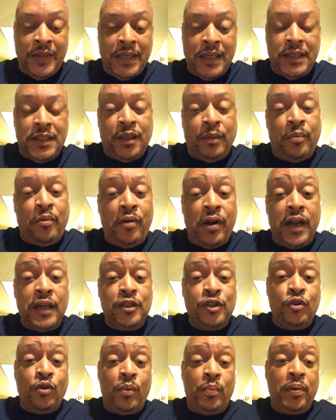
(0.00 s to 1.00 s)
to bring us
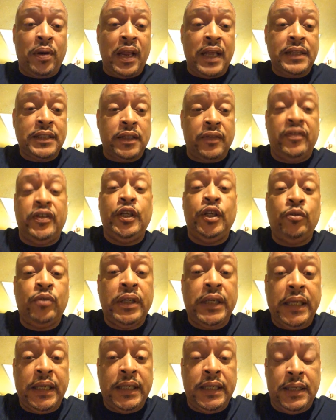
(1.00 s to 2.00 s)
to a place of
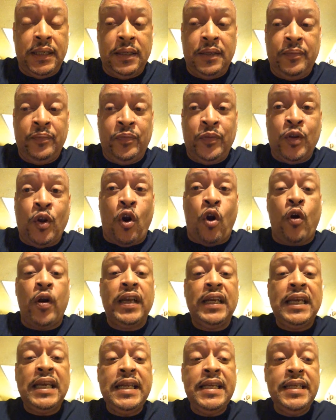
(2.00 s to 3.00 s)
unity, or at
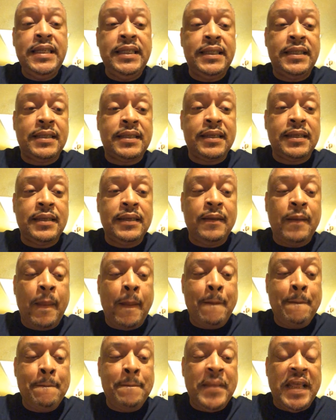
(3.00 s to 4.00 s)
least
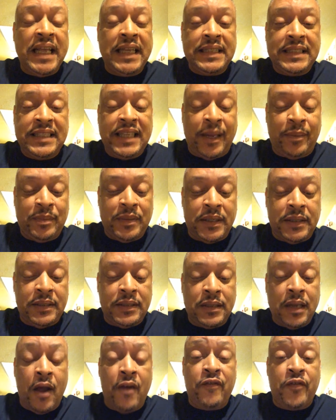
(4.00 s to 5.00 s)

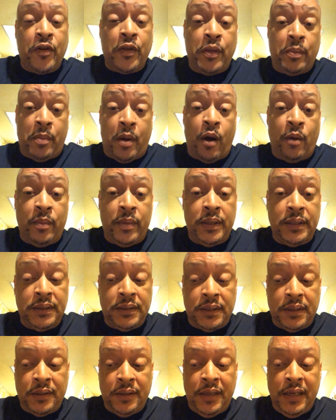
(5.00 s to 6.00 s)
acceptance for the moment,
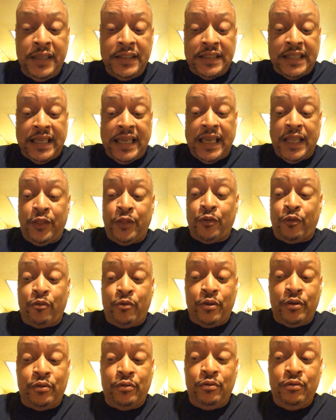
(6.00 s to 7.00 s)
to get
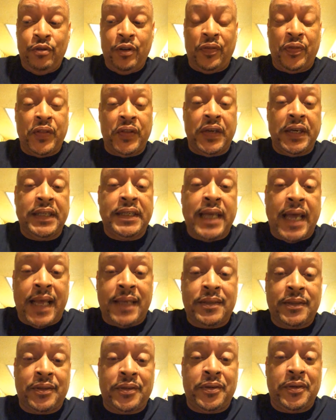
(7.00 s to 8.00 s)
through the
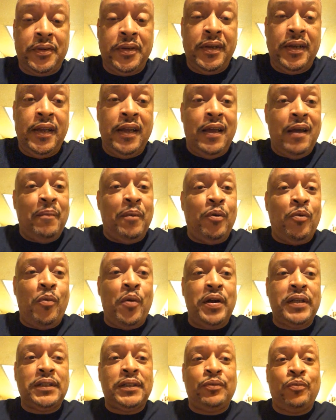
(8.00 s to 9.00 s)
disaster. But
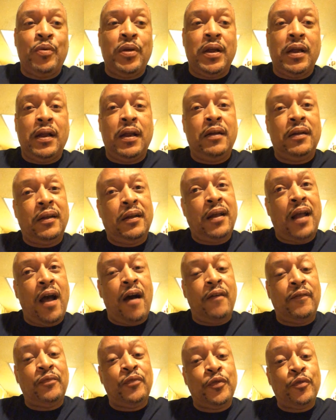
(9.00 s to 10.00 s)
once we've
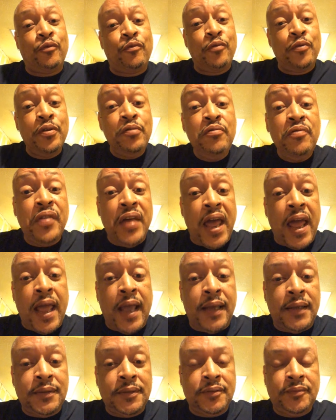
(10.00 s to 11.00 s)
gone through
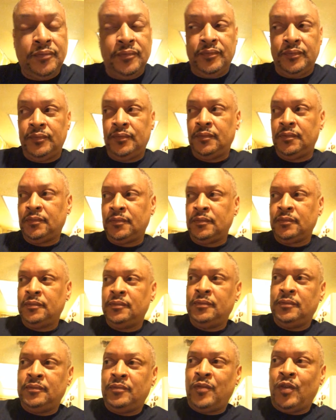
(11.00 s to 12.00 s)
that,
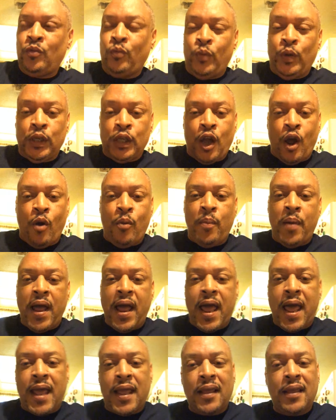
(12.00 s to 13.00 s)
we'll go
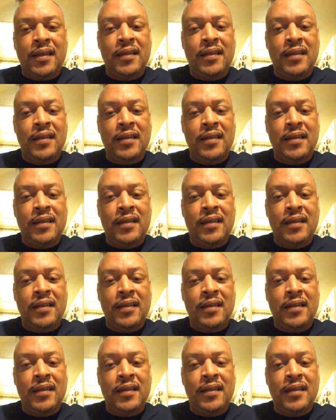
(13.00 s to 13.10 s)
back